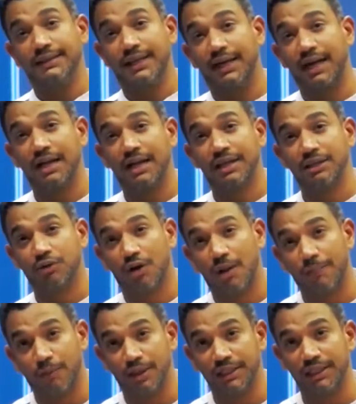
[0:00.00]
we have
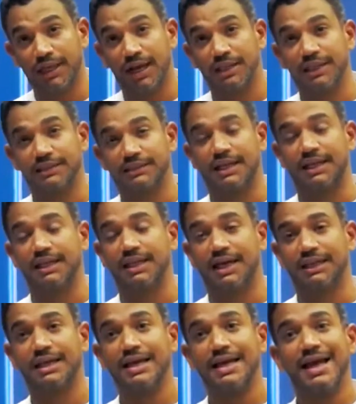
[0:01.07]
to
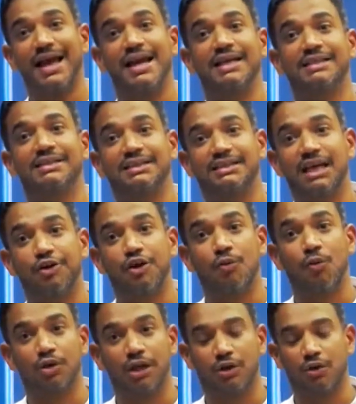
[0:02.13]
see this
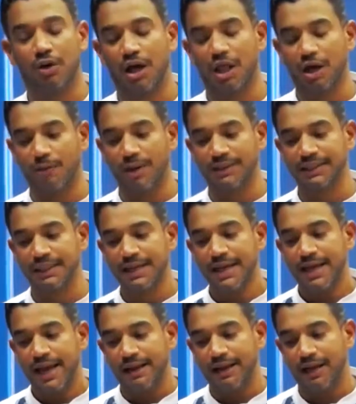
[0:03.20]

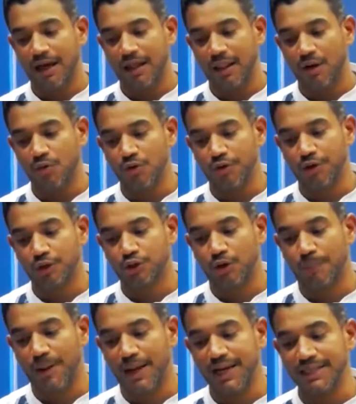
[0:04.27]
as an
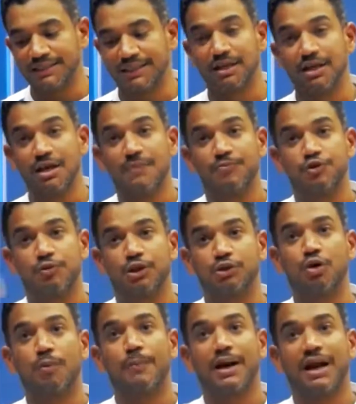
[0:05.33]
integral
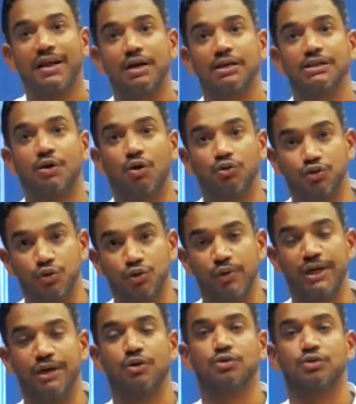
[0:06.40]
policies,
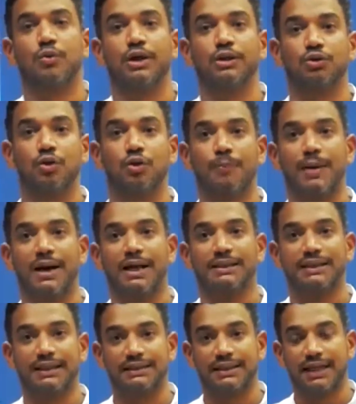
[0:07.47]
especially to
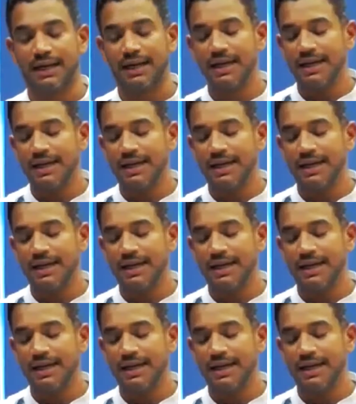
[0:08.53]
deconstruct,